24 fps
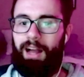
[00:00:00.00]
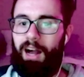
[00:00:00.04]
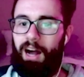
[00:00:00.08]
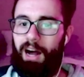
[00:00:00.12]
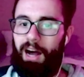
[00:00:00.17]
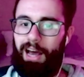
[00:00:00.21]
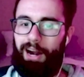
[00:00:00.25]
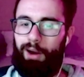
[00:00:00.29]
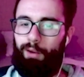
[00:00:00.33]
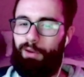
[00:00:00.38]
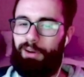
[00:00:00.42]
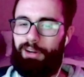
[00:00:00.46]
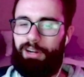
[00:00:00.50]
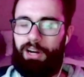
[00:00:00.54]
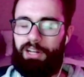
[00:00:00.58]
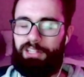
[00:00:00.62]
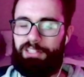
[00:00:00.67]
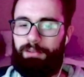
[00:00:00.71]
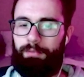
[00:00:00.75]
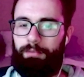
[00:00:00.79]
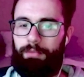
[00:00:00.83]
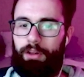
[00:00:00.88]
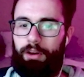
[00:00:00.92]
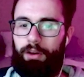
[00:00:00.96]
I don't want
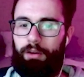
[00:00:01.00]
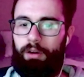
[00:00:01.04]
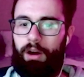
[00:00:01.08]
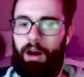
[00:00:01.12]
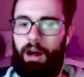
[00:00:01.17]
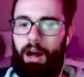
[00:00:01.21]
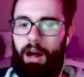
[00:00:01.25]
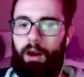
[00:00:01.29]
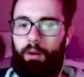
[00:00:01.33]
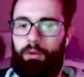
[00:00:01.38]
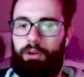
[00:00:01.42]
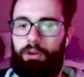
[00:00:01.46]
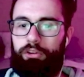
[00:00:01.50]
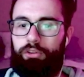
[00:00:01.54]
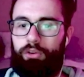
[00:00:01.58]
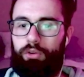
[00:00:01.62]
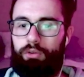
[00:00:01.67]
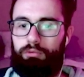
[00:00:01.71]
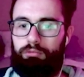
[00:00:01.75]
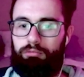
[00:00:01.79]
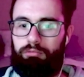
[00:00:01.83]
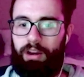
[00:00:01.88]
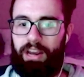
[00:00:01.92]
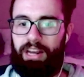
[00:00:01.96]
custom though. I want to
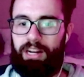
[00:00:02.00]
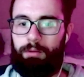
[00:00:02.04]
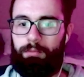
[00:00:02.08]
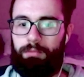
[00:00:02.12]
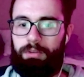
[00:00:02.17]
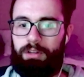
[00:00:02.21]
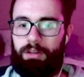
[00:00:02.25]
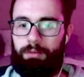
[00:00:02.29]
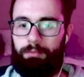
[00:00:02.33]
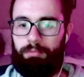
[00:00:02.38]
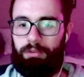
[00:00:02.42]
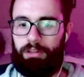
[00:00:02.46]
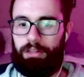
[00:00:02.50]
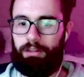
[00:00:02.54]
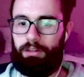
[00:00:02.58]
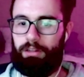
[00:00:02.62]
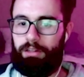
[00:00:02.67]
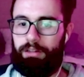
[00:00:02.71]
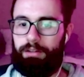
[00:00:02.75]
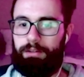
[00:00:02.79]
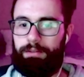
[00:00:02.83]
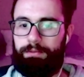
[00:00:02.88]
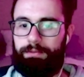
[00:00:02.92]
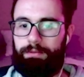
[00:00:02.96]
do random
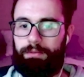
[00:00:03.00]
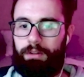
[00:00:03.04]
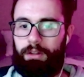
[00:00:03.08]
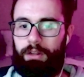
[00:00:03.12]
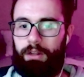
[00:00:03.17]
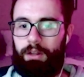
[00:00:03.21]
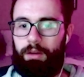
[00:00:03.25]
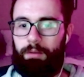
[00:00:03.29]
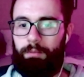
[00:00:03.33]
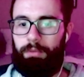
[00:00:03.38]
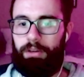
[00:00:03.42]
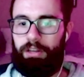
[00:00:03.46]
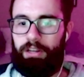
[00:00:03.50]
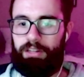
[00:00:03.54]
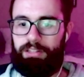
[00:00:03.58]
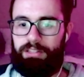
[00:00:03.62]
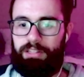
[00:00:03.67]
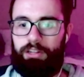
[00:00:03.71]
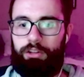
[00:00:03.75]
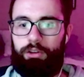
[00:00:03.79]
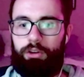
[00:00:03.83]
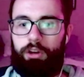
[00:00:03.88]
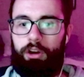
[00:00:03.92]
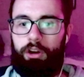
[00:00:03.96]
completely, because
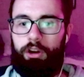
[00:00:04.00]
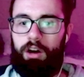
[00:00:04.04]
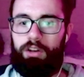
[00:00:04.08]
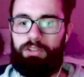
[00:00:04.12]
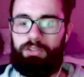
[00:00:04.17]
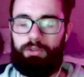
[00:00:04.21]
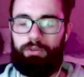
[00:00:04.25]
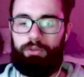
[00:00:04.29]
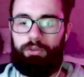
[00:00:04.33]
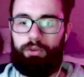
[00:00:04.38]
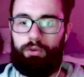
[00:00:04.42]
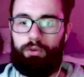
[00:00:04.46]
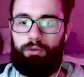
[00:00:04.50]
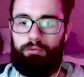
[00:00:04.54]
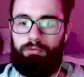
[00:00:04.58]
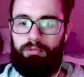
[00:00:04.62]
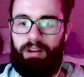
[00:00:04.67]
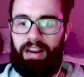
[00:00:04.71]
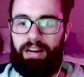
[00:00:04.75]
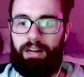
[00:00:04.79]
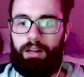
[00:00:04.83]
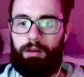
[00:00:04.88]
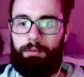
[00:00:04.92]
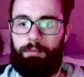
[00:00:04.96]
then you can also do
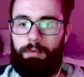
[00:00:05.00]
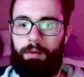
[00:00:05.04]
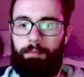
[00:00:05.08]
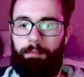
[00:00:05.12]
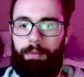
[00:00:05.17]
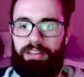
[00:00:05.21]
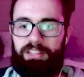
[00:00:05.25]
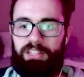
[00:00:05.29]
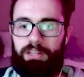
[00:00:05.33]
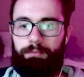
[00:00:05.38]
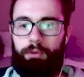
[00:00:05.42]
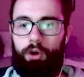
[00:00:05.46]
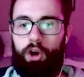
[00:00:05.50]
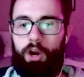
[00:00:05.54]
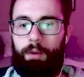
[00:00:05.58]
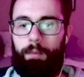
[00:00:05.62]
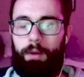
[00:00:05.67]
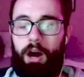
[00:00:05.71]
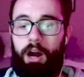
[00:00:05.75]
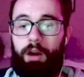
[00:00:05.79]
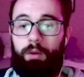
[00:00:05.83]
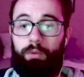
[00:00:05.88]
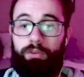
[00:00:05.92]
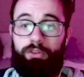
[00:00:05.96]
random basic
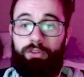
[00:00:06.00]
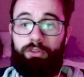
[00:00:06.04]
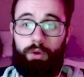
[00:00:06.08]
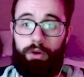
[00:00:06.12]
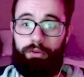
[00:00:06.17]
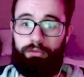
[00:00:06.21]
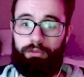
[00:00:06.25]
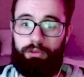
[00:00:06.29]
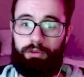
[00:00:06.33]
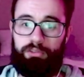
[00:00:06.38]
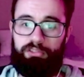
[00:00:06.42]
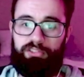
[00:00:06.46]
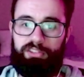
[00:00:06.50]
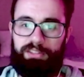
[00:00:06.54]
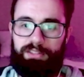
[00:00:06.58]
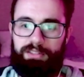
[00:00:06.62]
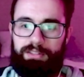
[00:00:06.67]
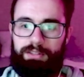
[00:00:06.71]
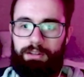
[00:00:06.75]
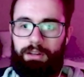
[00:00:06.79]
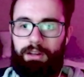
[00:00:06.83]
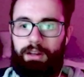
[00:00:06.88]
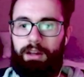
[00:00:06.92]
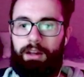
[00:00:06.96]
Pokemon with 2
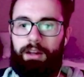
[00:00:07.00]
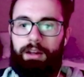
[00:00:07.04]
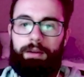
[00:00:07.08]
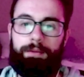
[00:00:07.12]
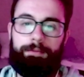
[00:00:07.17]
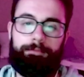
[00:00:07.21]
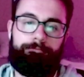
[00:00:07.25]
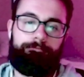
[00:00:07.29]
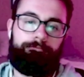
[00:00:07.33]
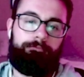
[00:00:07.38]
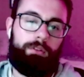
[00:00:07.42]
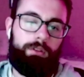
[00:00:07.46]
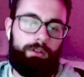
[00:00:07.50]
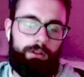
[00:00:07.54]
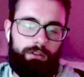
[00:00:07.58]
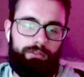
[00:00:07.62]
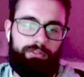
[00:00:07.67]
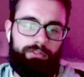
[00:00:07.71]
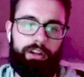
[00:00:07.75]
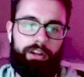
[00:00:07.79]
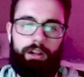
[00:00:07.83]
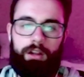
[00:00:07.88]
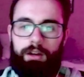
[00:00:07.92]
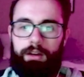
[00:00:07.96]
evolutions. A little
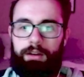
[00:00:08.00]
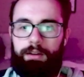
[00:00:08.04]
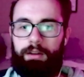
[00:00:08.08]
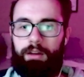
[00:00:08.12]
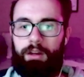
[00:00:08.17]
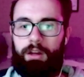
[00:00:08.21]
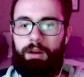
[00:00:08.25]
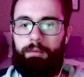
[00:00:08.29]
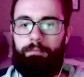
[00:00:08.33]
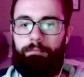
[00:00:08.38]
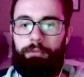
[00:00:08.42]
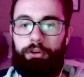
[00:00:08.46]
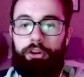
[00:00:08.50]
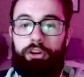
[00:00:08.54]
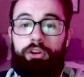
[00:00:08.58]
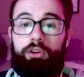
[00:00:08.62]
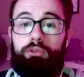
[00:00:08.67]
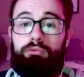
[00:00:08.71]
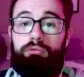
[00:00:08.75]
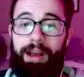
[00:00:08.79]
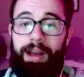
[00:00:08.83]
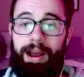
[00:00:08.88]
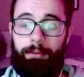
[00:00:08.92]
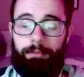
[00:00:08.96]
vanilla. But you can
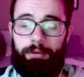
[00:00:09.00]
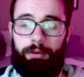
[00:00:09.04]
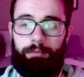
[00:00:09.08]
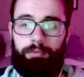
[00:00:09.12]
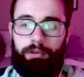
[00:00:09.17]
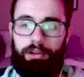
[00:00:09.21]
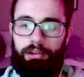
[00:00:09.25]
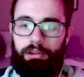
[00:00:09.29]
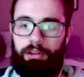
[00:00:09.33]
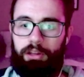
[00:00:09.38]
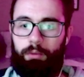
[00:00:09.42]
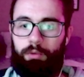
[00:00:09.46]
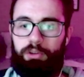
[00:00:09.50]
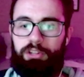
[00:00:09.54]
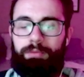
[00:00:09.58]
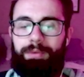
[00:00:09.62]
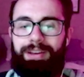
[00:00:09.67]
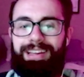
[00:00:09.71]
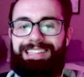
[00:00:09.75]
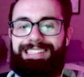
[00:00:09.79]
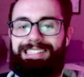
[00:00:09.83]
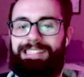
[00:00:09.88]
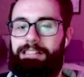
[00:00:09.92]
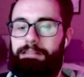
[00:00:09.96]
do random completely, which
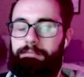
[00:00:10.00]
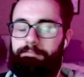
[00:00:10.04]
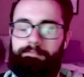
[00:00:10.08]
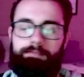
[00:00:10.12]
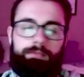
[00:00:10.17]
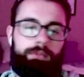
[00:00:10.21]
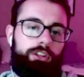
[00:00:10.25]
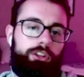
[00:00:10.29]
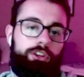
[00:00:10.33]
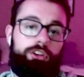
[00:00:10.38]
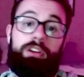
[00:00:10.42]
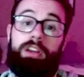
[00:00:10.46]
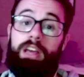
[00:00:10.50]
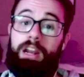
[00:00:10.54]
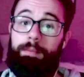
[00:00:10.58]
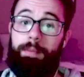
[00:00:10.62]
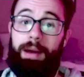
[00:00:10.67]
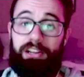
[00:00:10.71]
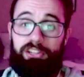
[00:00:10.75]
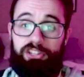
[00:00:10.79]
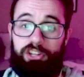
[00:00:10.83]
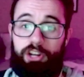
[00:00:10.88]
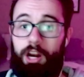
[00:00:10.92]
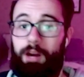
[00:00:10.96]
means you can get a
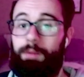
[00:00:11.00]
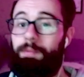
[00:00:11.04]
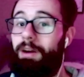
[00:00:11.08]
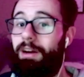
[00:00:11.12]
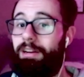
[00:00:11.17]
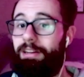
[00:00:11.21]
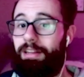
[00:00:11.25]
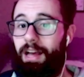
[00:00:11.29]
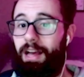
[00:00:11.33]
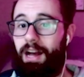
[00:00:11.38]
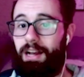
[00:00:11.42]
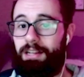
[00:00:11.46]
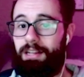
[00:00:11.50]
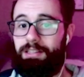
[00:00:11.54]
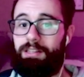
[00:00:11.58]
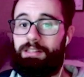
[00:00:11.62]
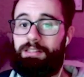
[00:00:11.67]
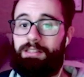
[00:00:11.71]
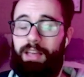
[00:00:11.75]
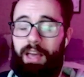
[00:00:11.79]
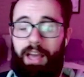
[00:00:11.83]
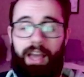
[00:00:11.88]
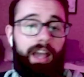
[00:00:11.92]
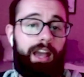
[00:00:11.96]
Magikarp, a
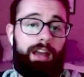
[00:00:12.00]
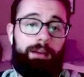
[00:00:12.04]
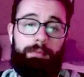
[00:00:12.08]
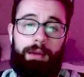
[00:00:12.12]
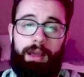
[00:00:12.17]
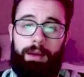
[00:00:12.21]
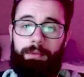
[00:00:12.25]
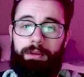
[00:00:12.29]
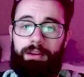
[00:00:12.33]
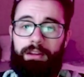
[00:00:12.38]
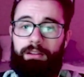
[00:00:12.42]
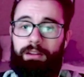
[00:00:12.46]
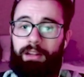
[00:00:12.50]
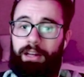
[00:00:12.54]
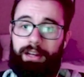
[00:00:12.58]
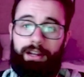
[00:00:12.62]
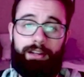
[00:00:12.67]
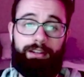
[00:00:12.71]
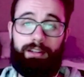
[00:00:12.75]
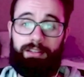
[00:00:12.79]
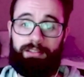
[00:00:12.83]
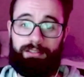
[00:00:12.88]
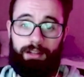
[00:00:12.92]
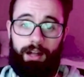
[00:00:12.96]
Deoxys, and maybe like
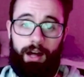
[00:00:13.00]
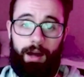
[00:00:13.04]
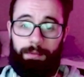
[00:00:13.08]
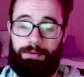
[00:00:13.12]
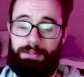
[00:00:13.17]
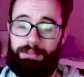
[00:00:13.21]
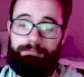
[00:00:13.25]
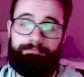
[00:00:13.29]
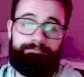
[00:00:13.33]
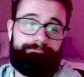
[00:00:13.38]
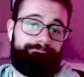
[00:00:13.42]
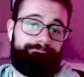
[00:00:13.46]
a Dusclops.